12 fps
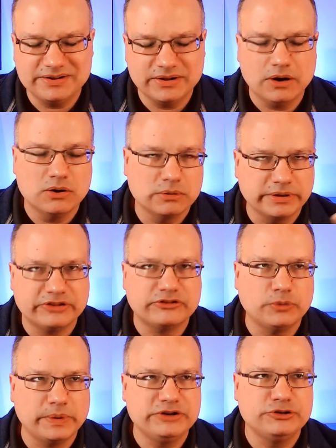It
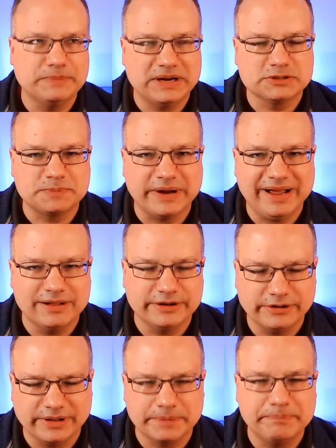gets 22 miles per
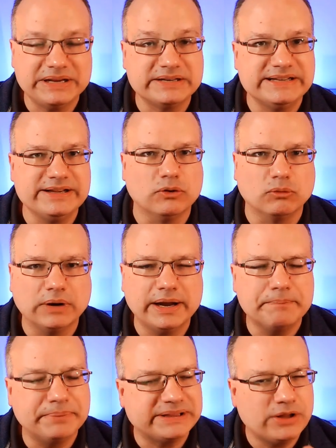gallon. You're like, big deal,
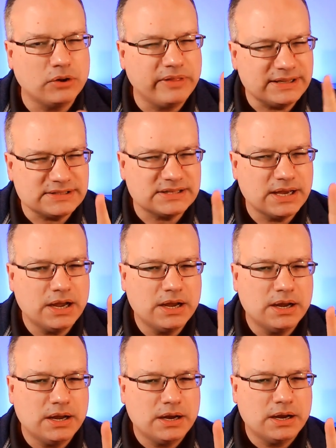right? But no, that's
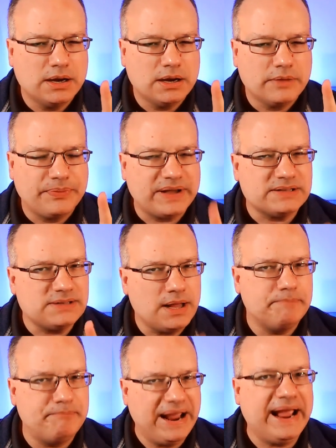
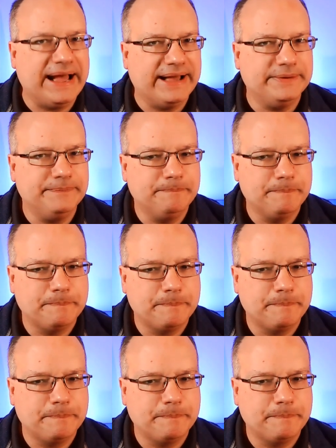not bad.